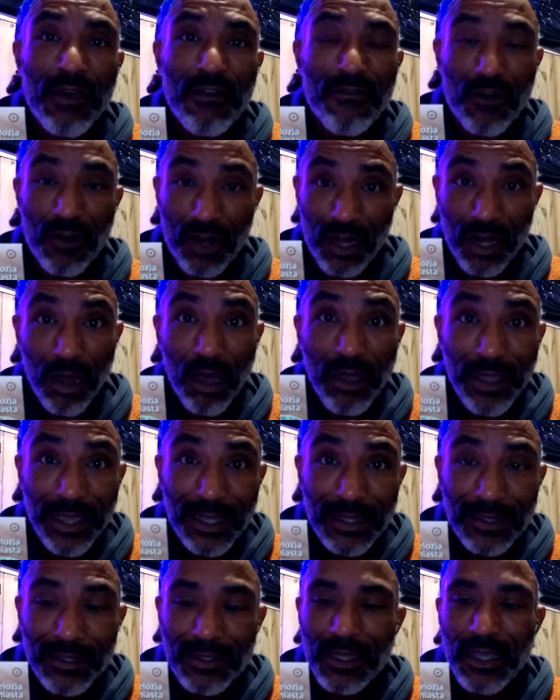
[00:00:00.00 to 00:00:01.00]
for
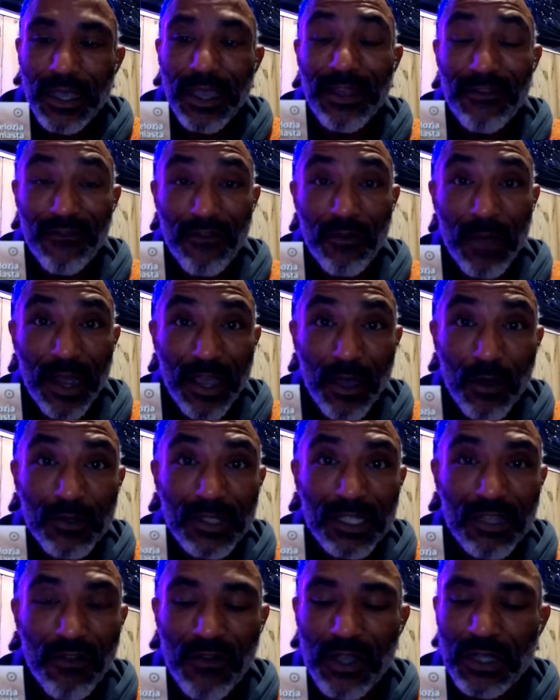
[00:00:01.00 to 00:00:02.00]
clients and for my
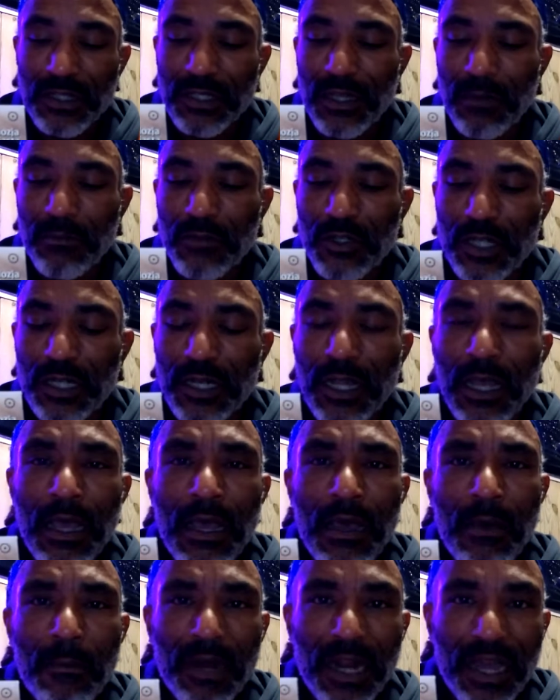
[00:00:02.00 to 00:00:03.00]
own self-consumption,
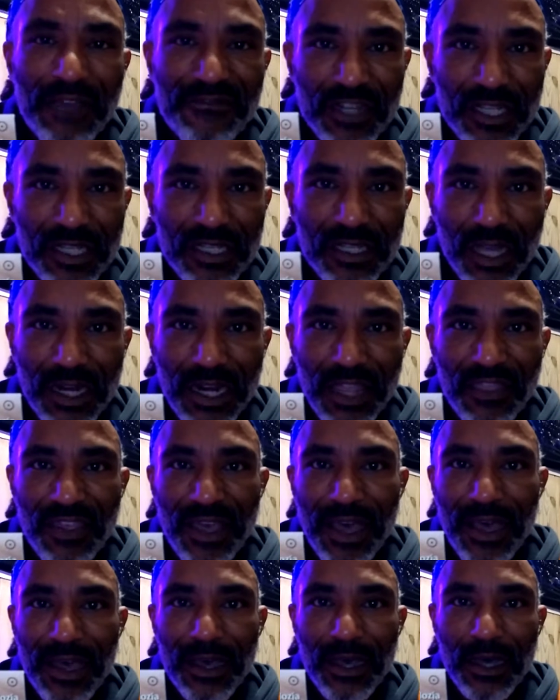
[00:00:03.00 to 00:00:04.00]
but I've decided
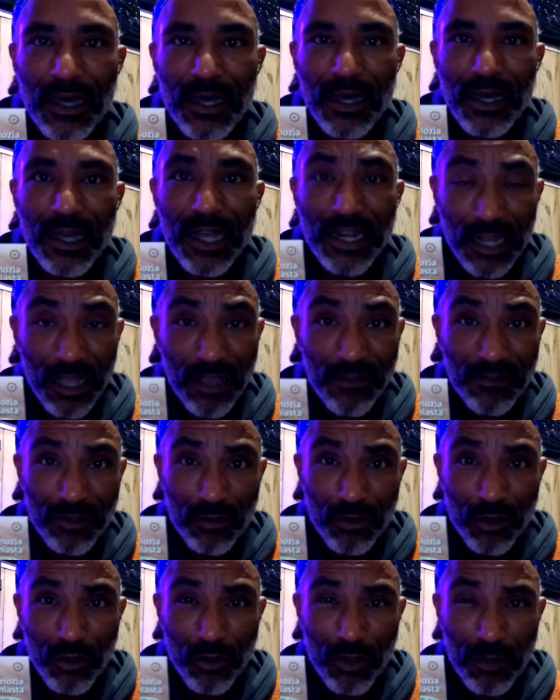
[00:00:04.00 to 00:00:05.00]
that,
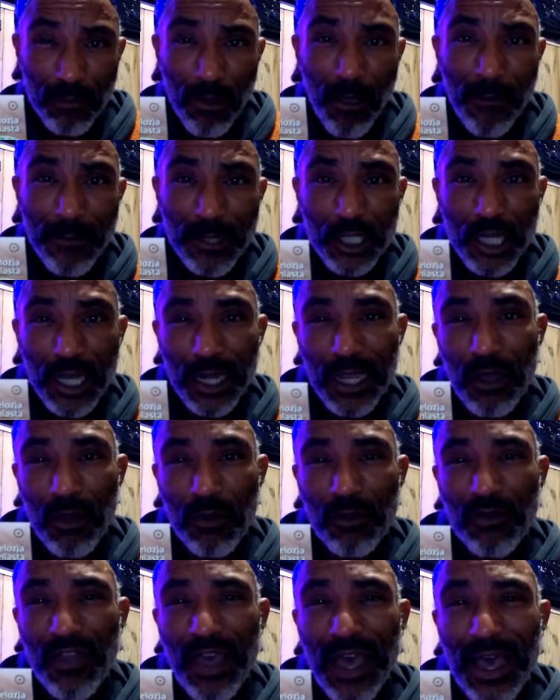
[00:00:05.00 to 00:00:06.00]
you can probably check
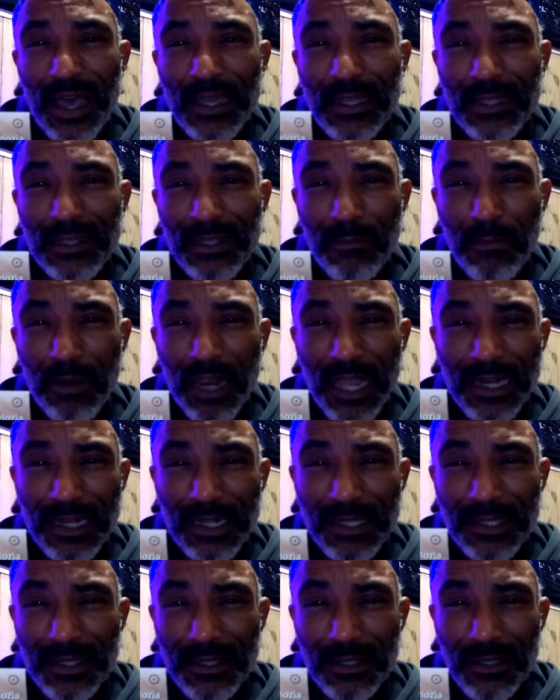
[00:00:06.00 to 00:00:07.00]
out that in the
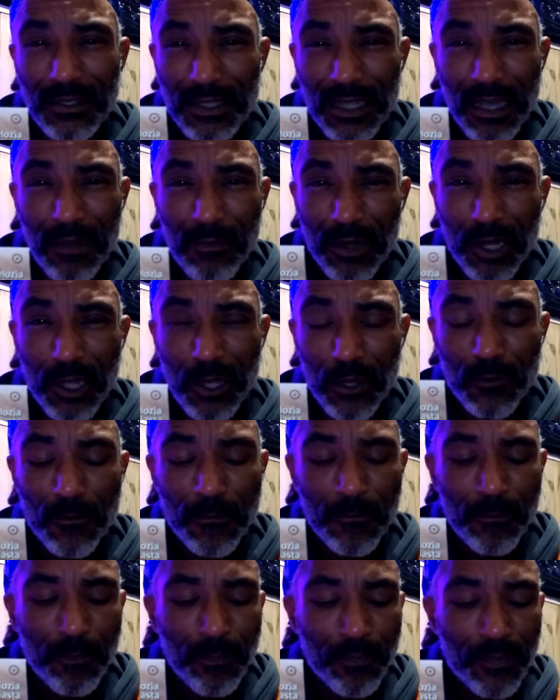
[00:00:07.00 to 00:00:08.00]
playlist down below,
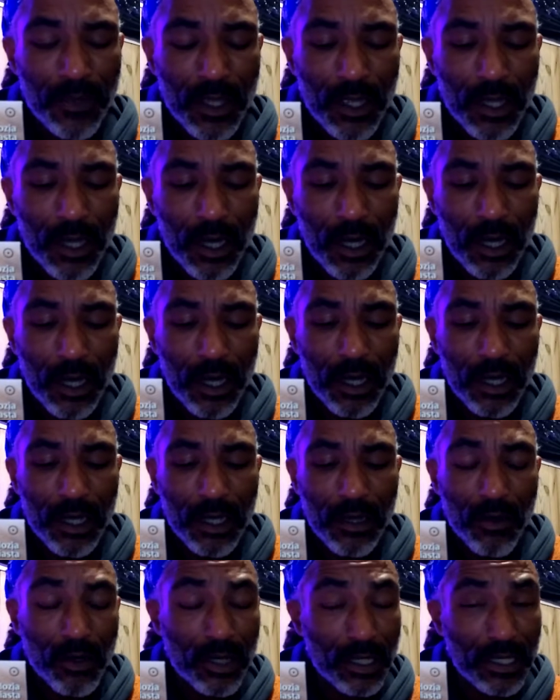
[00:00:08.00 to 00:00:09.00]

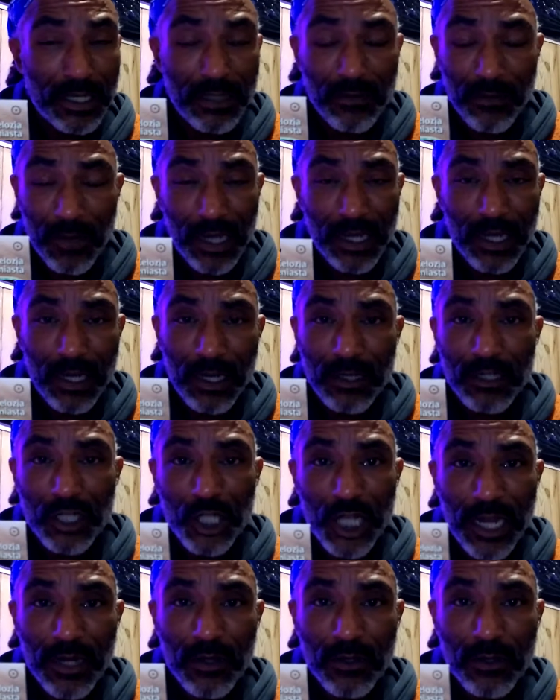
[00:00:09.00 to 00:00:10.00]
or in my
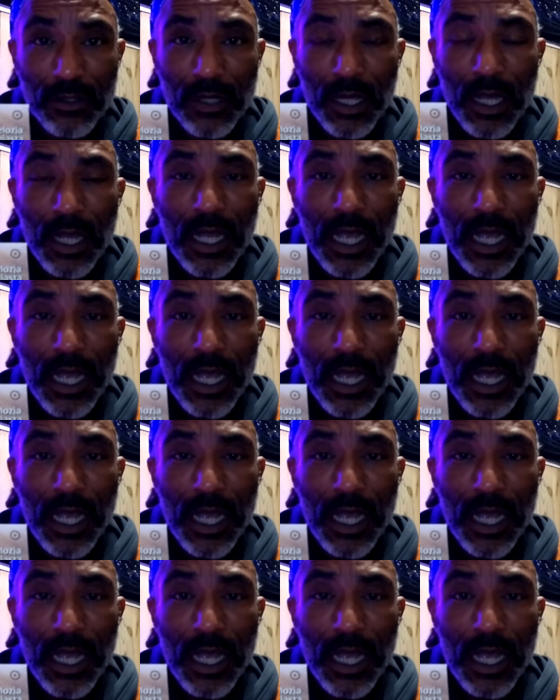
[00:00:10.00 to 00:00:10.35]
channel,